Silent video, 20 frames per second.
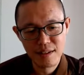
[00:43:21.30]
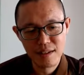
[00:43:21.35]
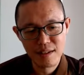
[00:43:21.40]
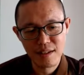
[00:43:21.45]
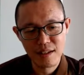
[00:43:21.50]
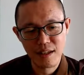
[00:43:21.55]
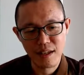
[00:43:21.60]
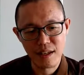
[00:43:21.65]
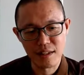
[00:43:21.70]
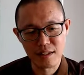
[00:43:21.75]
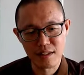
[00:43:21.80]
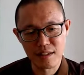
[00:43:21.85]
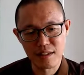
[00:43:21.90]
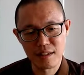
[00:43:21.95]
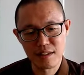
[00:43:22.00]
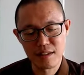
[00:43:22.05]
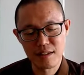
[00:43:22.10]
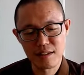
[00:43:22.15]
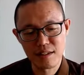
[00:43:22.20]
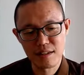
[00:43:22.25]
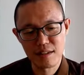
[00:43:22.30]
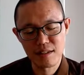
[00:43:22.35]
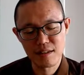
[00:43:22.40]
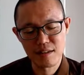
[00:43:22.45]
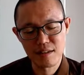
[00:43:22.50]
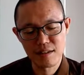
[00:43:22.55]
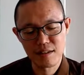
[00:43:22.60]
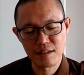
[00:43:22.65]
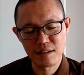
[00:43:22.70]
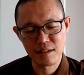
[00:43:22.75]
And
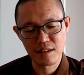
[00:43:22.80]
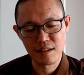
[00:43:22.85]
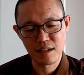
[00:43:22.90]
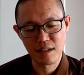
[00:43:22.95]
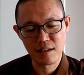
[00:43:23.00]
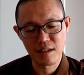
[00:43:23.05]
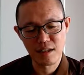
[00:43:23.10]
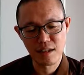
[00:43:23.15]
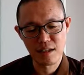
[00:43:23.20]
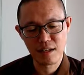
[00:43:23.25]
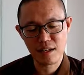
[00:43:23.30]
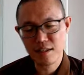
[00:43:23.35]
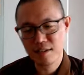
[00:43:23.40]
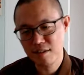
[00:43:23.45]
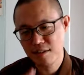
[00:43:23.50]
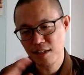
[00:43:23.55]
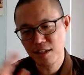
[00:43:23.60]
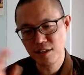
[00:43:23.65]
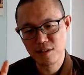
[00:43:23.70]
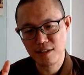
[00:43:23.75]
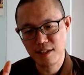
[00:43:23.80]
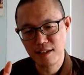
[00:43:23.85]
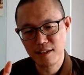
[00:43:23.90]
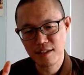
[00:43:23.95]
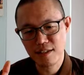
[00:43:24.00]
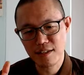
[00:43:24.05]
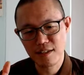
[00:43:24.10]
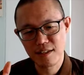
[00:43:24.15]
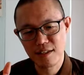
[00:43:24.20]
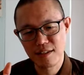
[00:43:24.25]
at that stage,
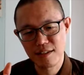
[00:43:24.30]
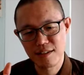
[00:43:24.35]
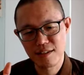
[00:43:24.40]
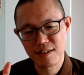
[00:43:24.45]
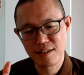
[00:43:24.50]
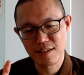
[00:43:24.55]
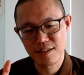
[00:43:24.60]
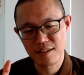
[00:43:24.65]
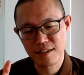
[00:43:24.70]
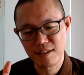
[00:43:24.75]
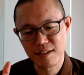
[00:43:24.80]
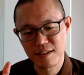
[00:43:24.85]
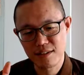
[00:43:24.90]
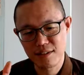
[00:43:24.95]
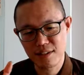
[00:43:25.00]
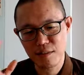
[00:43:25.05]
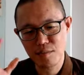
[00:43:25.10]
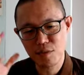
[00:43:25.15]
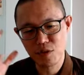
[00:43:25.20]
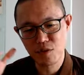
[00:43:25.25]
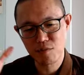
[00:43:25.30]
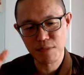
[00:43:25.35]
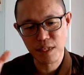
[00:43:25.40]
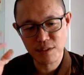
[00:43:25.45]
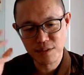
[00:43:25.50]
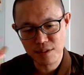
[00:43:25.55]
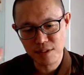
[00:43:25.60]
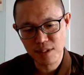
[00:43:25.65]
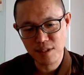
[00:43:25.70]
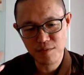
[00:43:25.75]
then, it seemed to
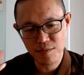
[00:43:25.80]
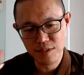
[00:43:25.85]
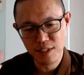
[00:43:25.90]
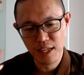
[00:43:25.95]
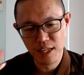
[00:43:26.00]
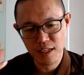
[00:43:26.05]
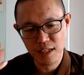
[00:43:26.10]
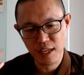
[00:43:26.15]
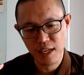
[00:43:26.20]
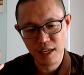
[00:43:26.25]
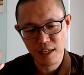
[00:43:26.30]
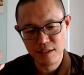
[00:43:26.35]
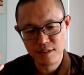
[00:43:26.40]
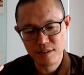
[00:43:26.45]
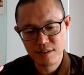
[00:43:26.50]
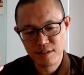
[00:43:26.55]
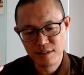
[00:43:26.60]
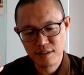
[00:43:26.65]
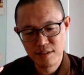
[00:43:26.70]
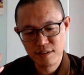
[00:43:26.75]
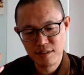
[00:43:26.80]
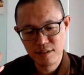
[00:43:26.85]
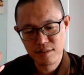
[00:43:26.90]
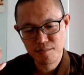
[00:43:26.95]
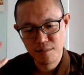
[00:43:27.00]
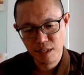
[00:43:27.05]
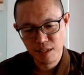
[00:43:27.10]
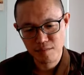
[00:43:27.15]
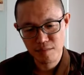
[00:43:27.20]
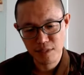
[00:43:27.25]
perceive that as
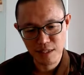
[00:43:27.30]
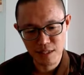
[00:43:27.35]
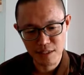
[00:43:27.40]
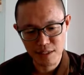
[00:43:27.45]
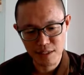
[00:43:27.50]
permanent.